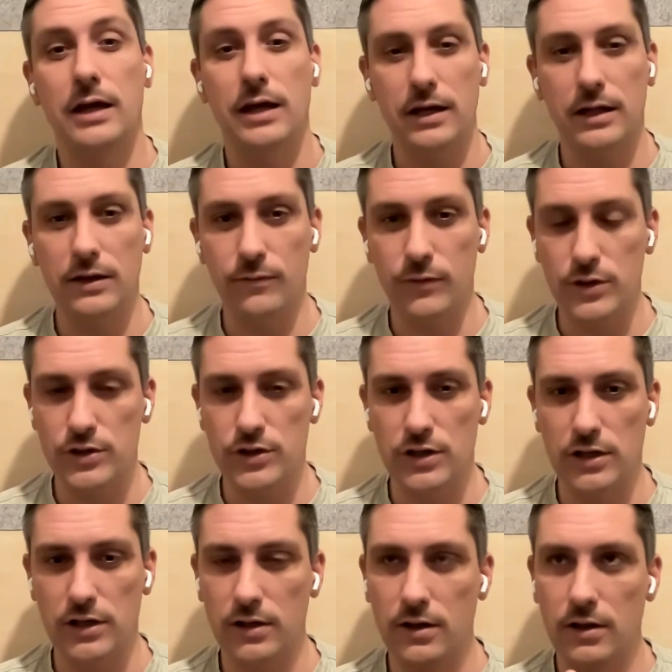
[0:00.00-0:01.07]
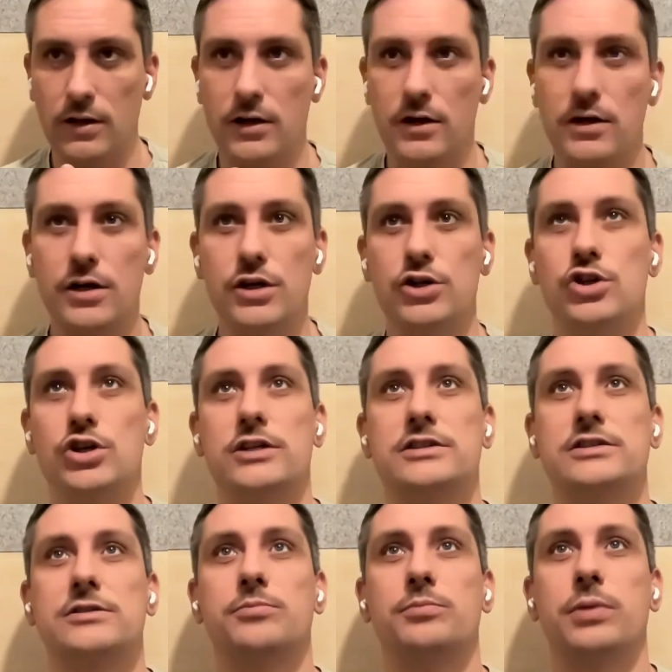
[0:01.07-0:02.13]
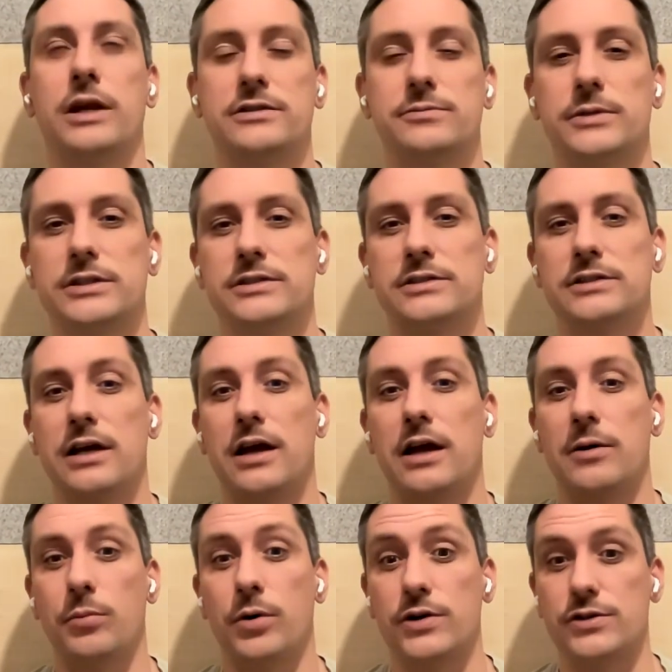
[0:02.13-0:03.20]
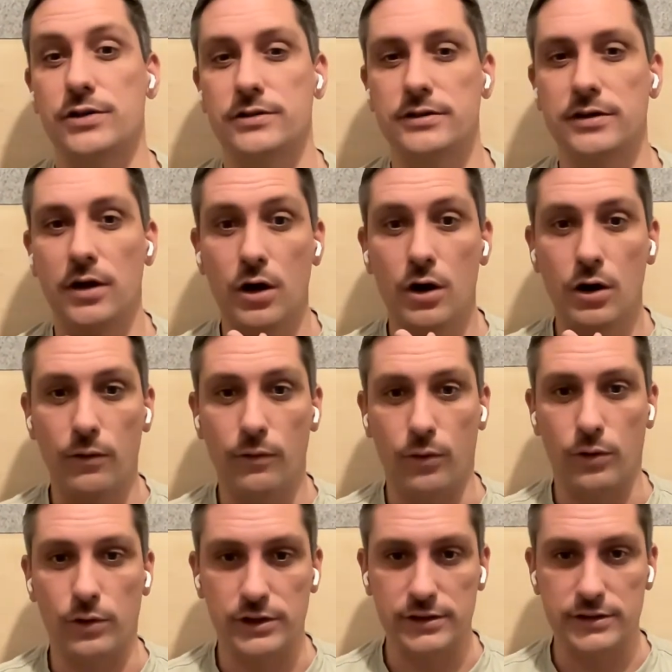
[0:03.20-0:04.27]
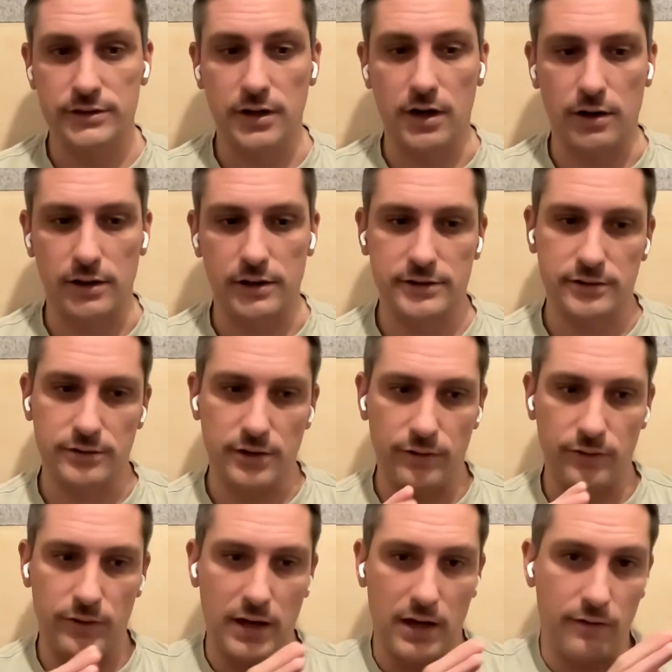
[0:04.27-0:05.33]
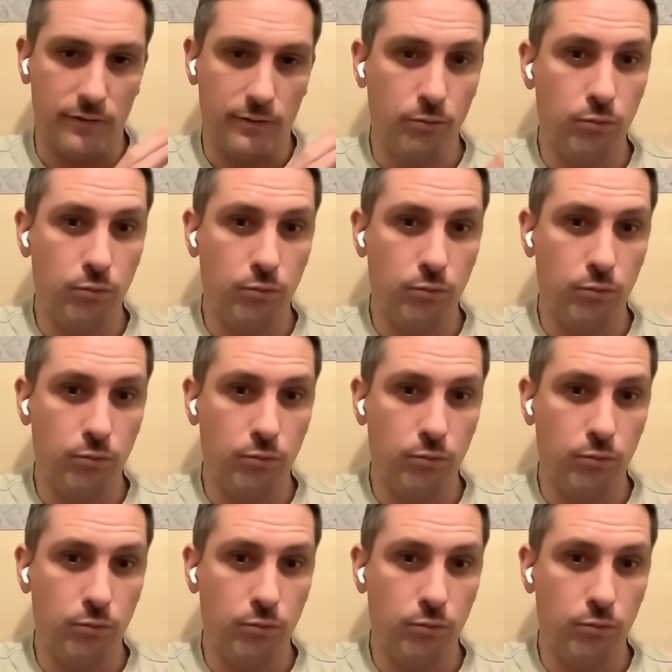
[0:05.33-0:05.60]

individually adjust placements and budgets for these targets. So if you have